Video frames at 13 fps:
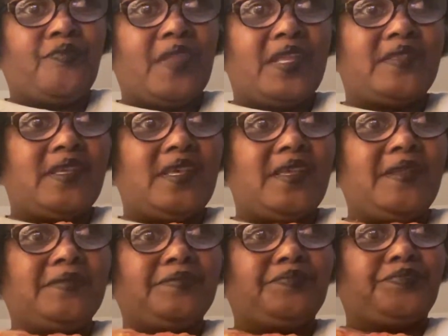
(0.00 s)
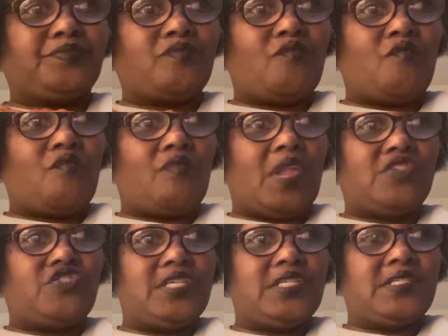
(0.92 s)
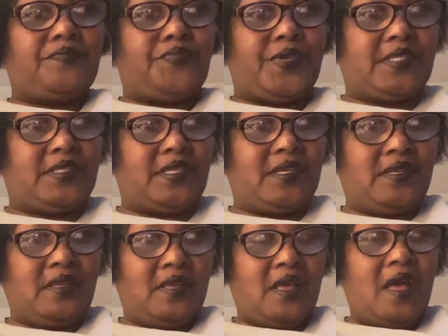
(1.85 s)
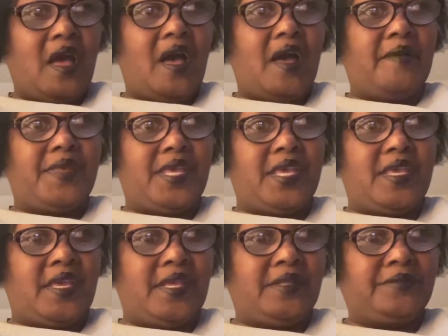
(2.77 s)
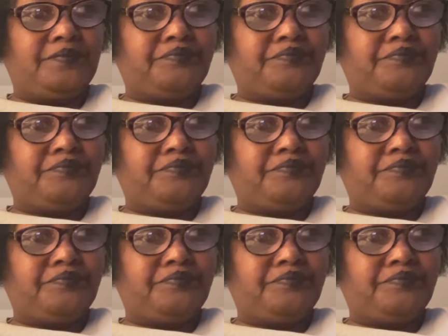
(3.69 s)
See? Mm, cheesy pizza. I'm eating